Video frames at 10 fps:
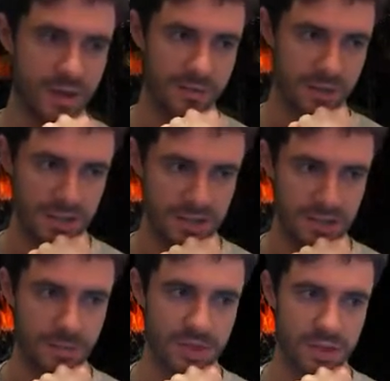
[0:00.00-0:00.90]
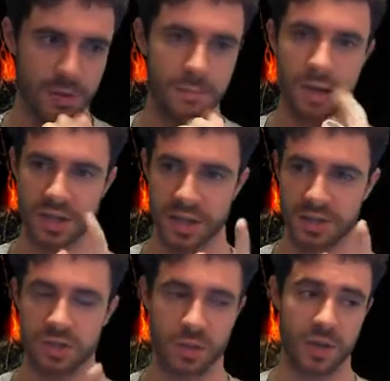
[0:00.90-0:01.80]
if I can summon you, I might need
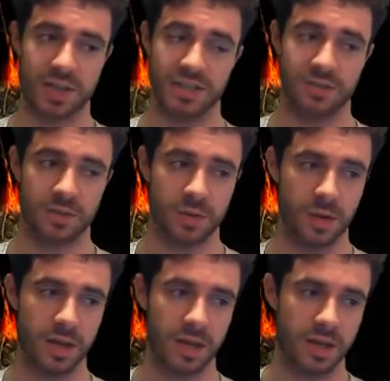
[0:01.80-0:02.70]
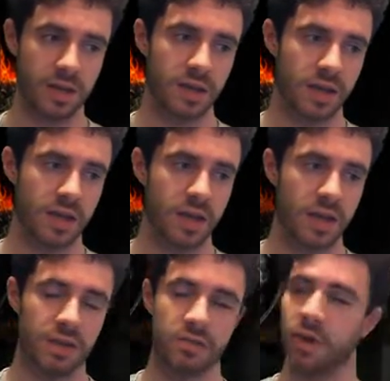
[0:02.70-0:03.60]
to do that if you are in.
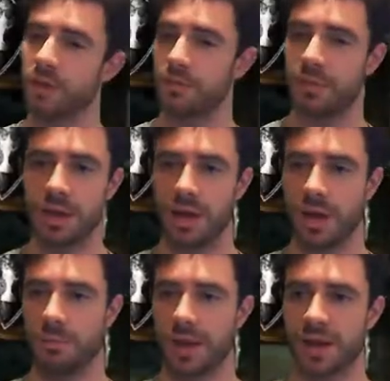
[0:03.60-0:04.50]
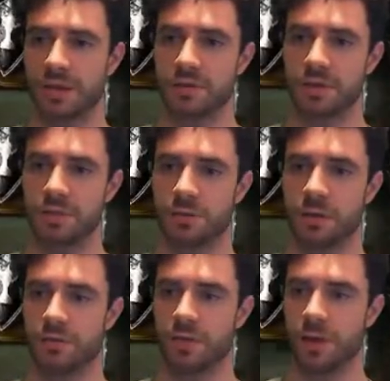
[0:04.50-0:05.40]
Fine, mate, I'm back at the first
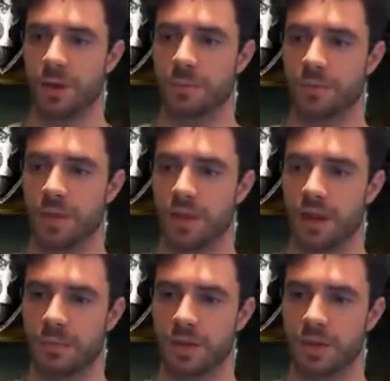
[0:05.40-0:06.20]
bonfire. Let me